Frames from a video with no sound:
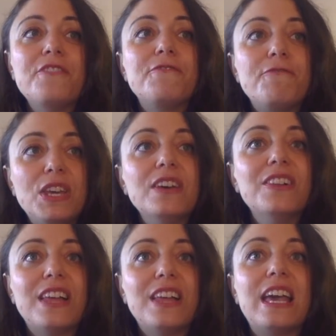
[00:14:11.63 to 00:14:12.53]

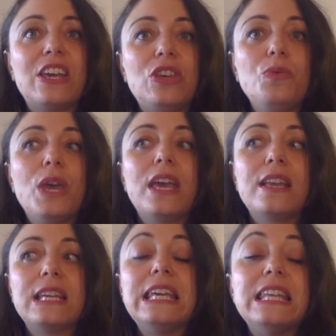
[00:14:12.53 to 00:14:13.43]
feel like you
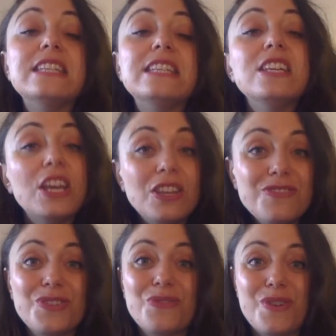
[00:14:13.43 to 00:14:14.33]
can
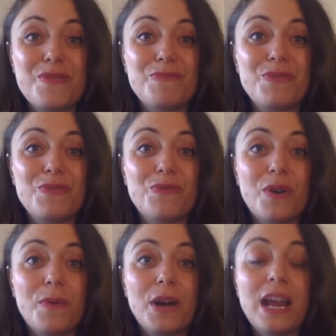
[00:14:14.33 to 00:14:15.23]
continue to grow and move
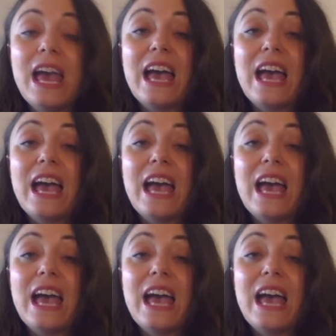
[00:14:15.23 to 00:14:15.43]
forward